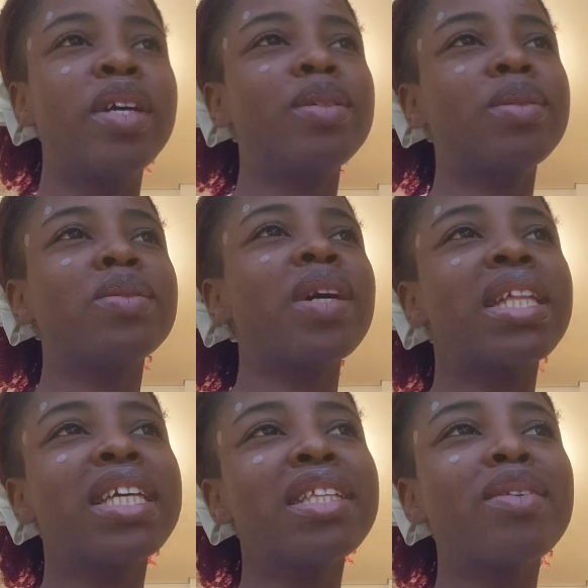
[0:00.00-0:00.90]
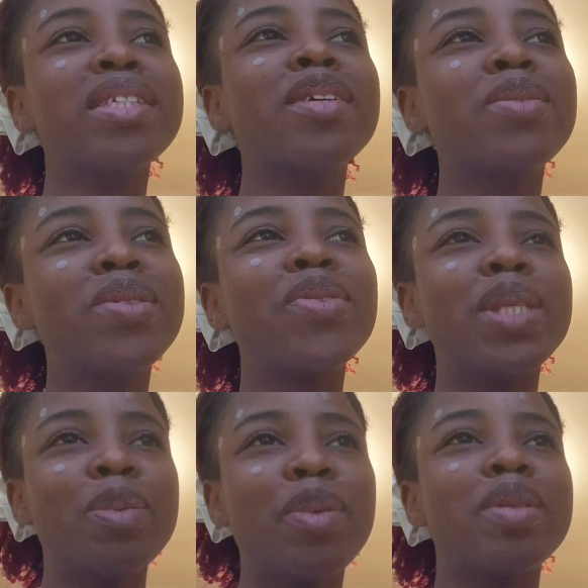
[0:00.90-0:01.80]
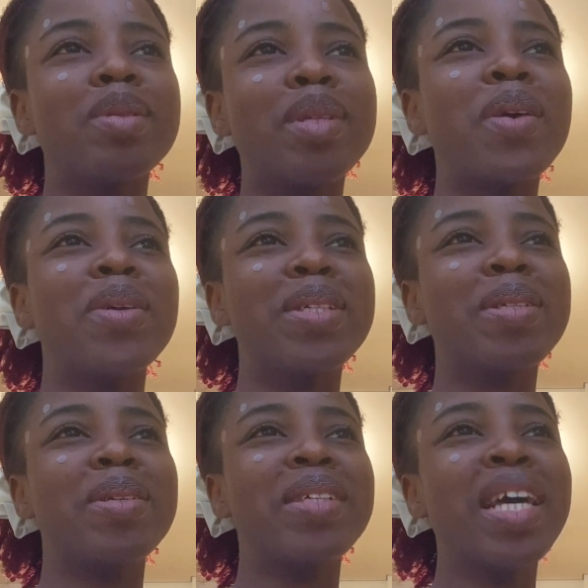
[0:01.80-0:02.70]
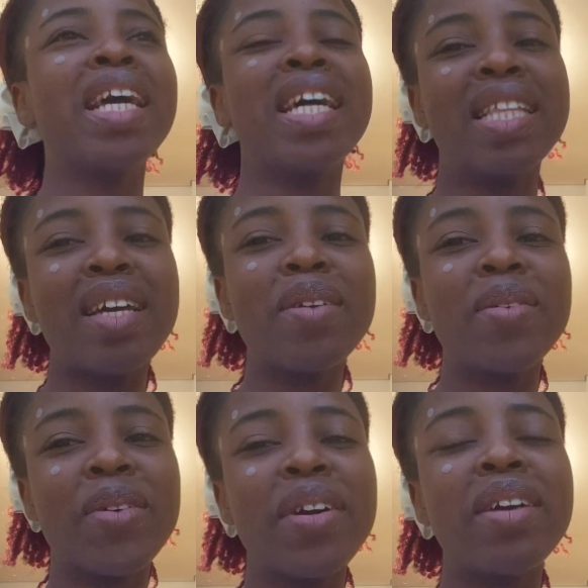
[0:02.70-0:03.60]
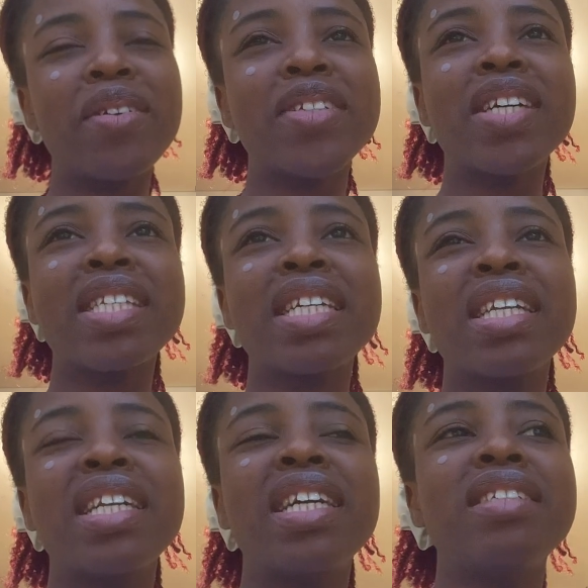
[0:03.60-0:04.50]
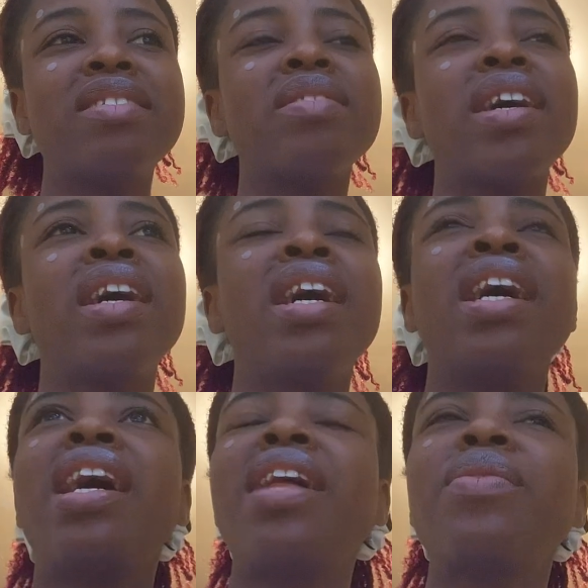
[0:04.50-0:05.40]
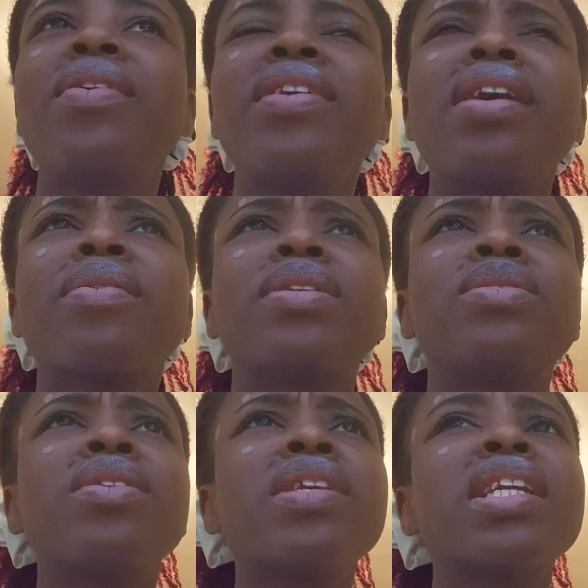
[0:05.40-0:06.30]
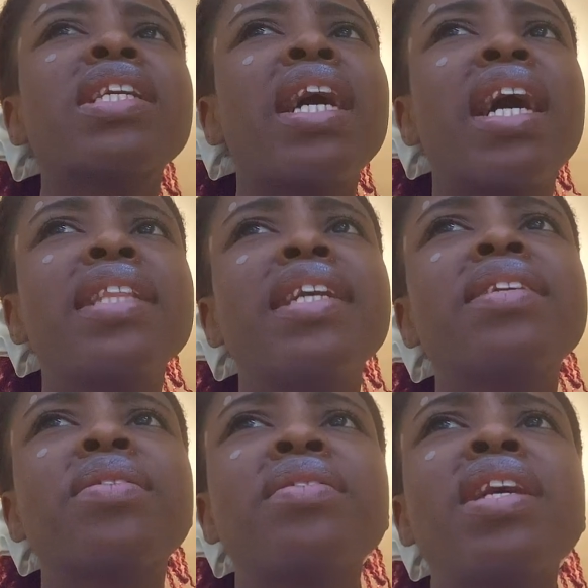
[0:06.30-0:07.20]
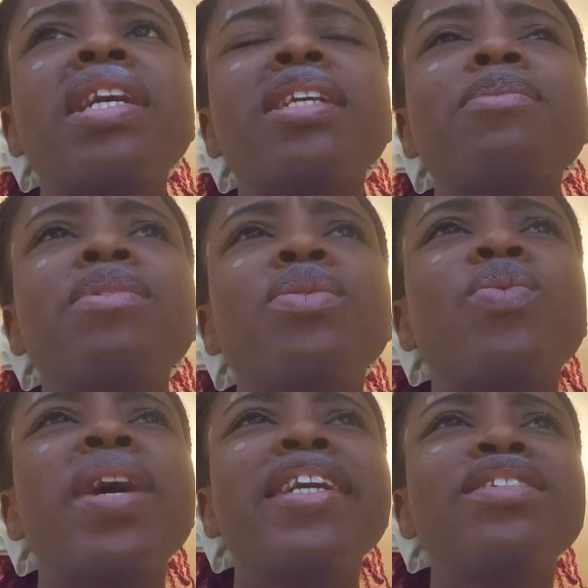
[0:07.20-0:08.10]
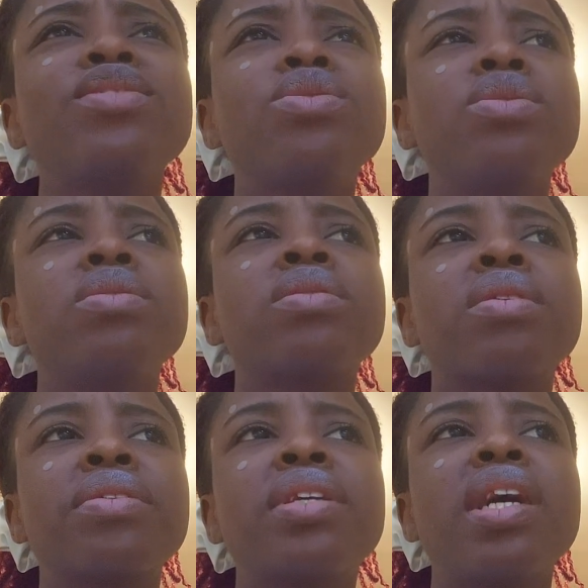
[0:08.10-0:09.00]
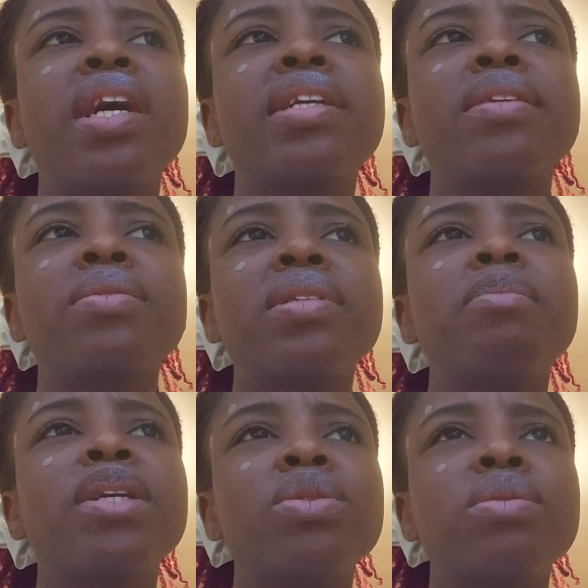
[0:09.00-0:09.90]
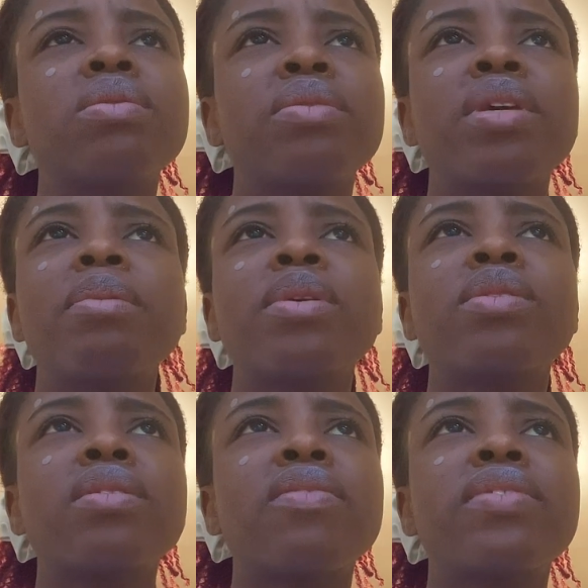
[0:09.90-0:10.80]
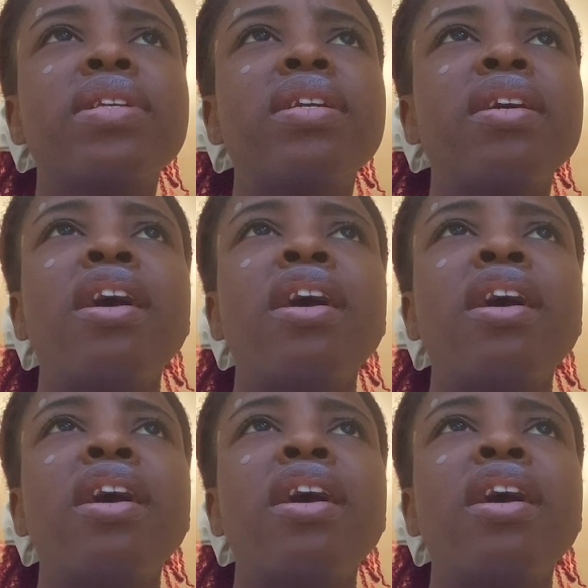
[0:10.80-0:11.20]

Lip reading: So I think that was a good response to that question. Thank you, Korean Cultural Center Nigeria. And what other question? Yeah, and then the Korean asked me, why did you choose Korea? And I told him I chose Korea because of the